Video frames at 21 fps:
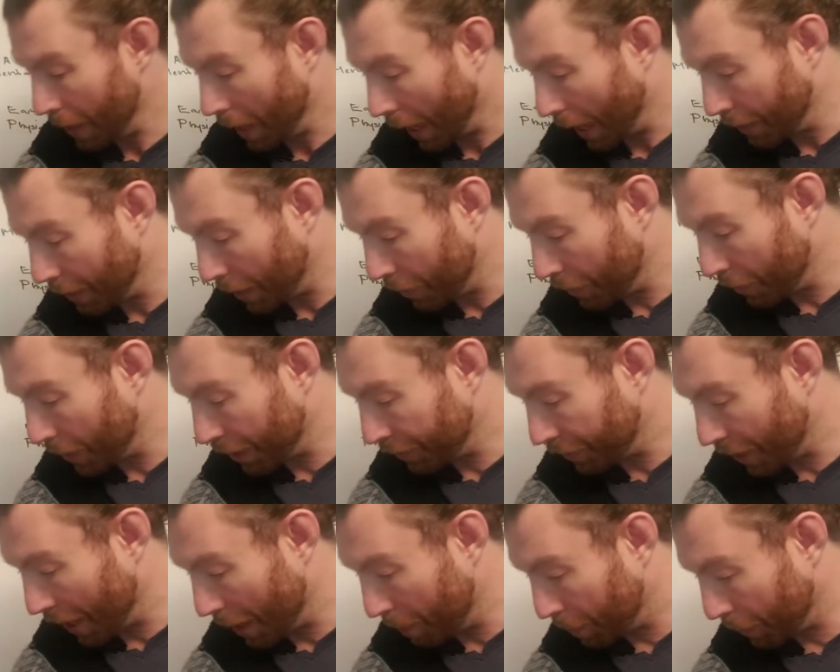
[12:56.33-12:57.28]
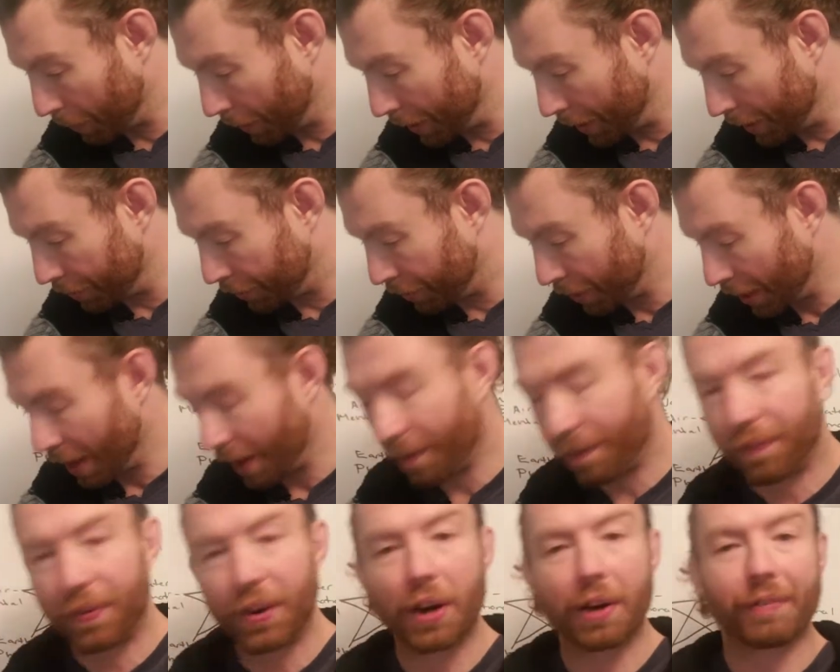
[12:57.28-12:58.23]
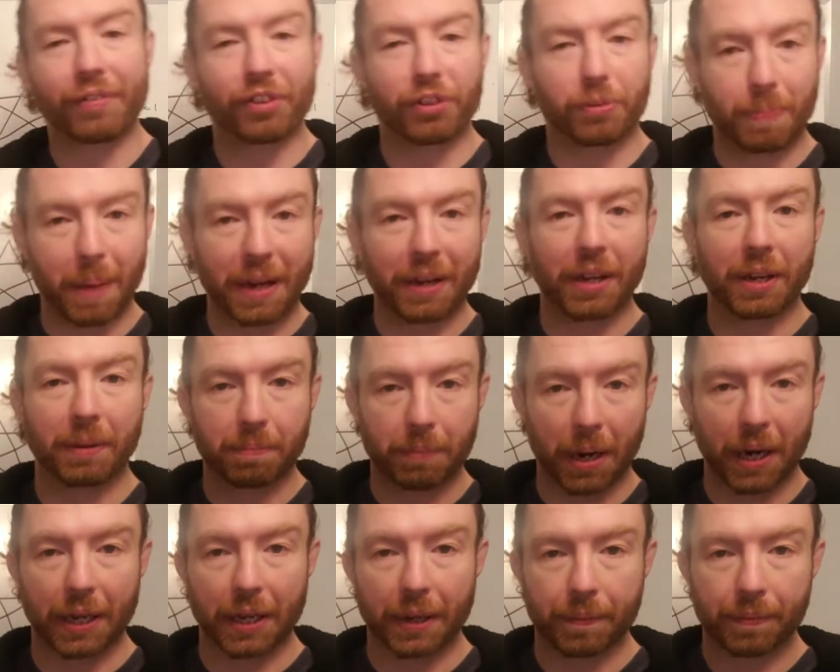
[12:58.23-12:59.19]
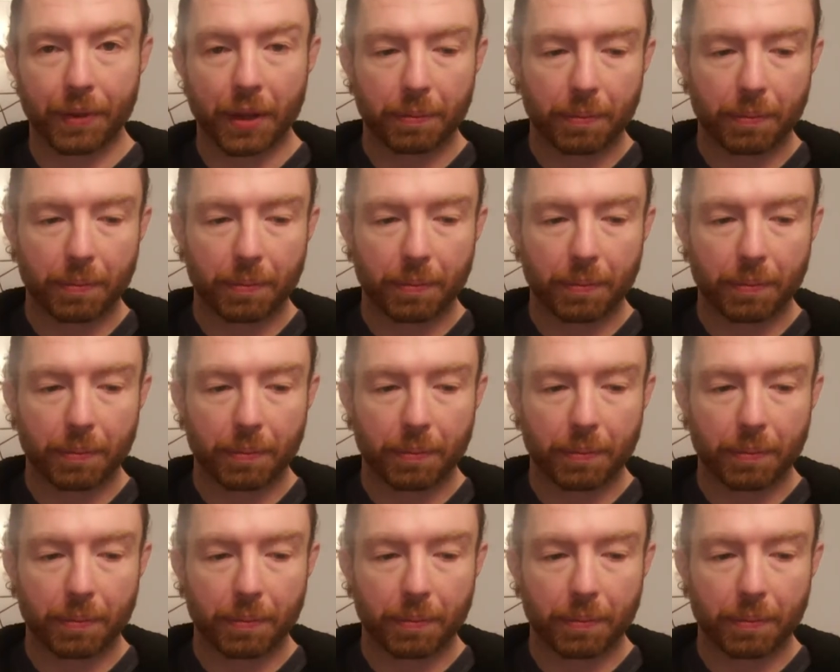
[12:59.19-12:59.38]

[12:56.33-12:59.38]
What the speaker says: Another example is fear of spending money.